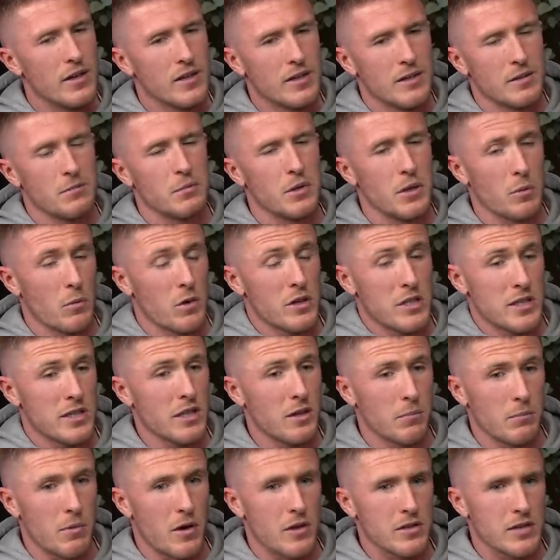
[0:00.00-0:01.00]
but it was still
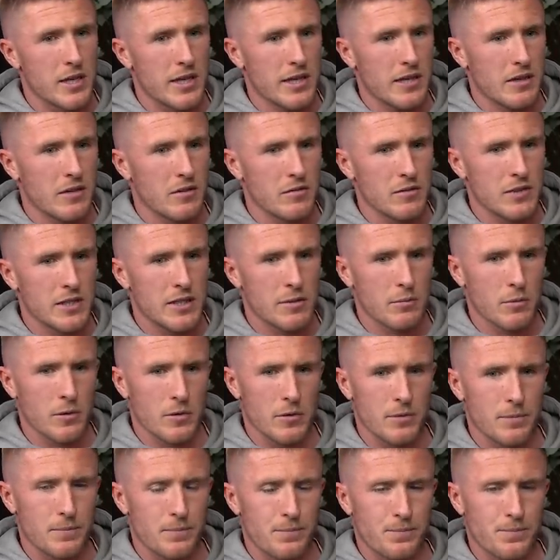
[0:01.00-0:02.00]
boss, like, obviously, but
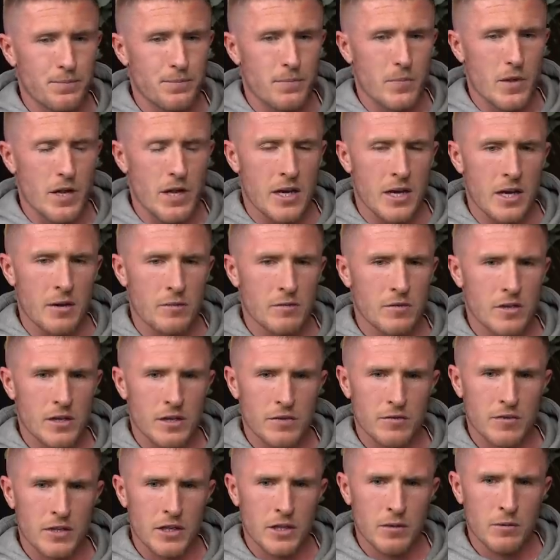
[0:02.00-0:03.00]
I'm trying to
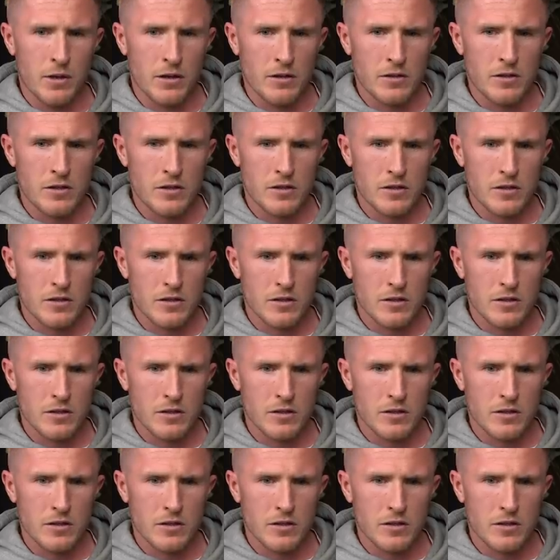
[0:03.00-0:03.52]
think who else.